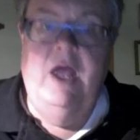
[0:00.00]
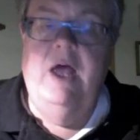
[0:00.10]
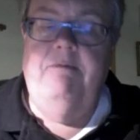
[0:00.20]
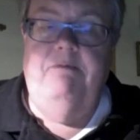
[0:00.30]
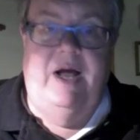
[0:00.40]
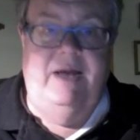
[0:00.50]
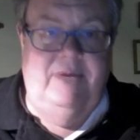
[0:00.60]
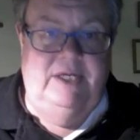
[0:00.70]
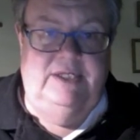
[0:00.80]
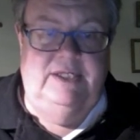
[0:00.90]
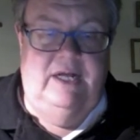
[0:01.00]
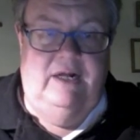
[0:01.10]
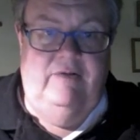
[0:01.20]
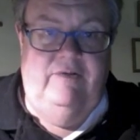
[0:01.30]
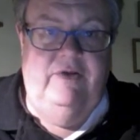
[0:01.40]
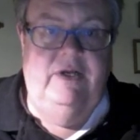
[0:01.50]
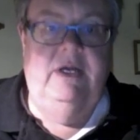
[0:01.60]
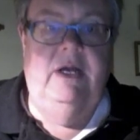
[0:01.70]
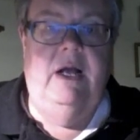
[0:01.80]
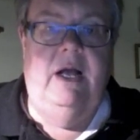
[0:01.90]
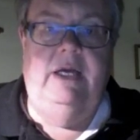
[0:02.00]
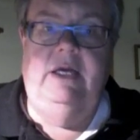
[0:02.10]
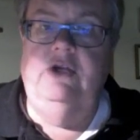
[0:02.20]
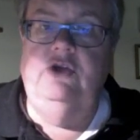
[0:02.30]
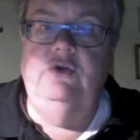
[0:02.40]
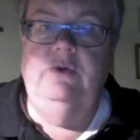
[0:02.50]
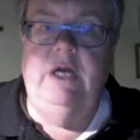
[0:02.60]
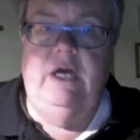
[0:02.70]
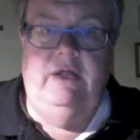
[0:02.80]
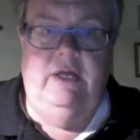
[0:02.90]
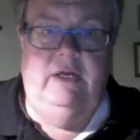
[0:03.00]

By myself, I can do nothing.